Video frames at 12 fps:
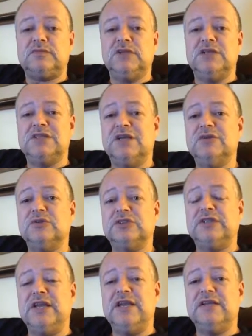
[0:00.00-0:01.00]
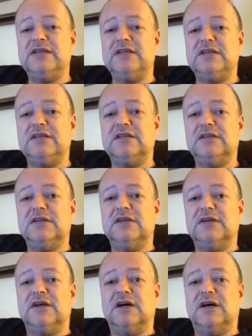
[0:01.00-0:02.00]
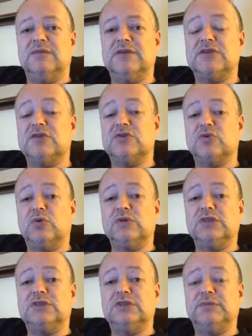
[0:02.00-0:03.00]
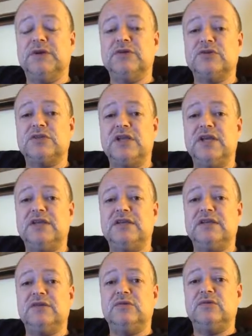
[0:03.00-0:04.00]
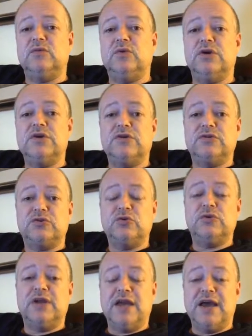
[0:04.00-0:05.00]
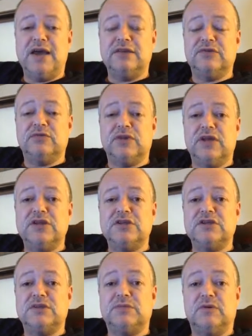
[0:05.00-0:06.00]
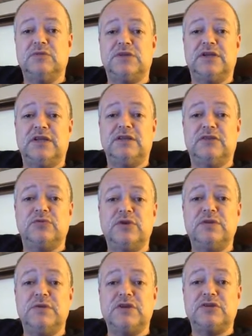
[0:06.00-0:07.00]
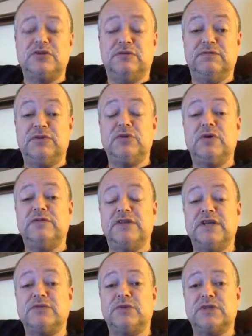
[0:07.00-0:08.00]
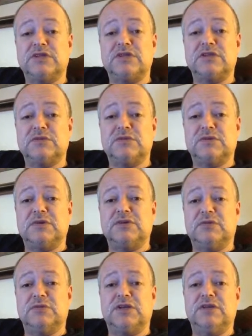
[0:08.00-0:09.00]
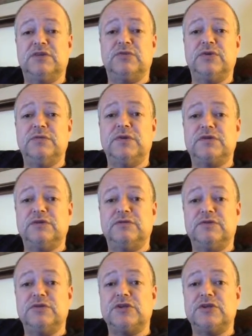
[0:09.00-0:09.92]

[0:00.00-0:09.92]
It's understanding these control issues, but understanding where you're truly at in the relationship, almost like getting a three-dimensional view of it. That's what the system is about, is almost getting a three-dimensional view.